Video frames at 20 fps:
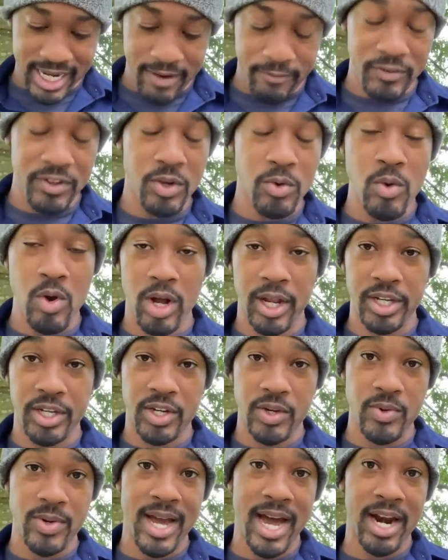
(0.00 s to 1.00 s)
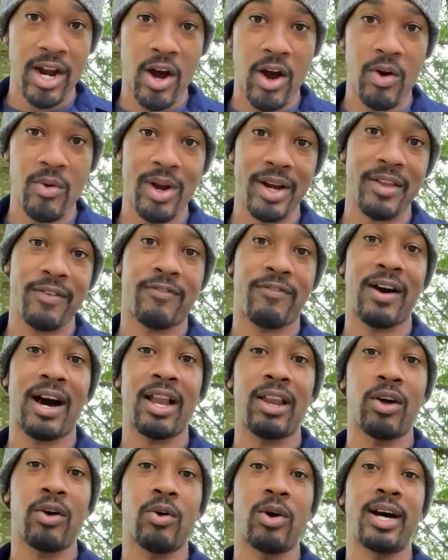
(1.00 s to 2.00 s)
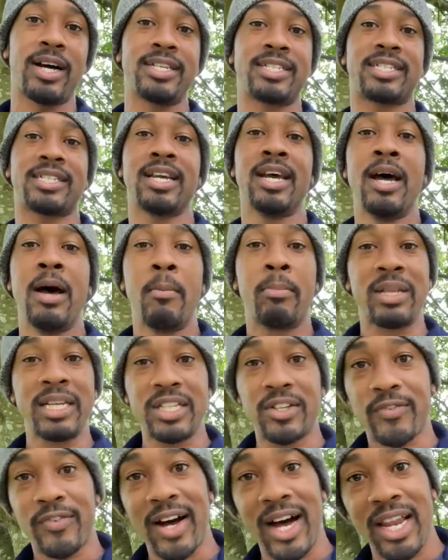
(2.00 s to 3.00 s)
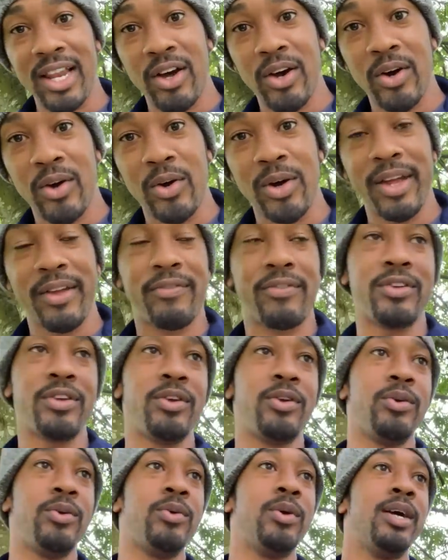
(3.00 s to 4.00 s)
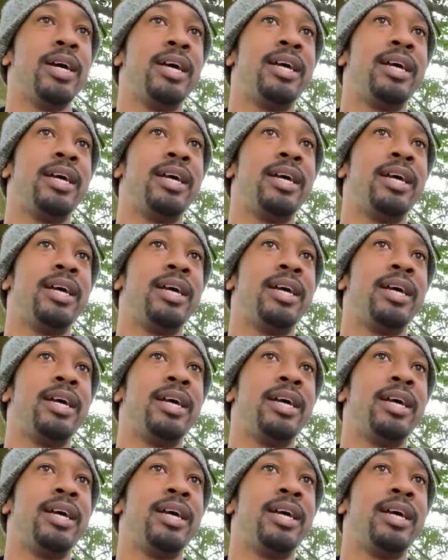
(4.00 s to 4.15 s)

If you do not already follow us, please follow. If you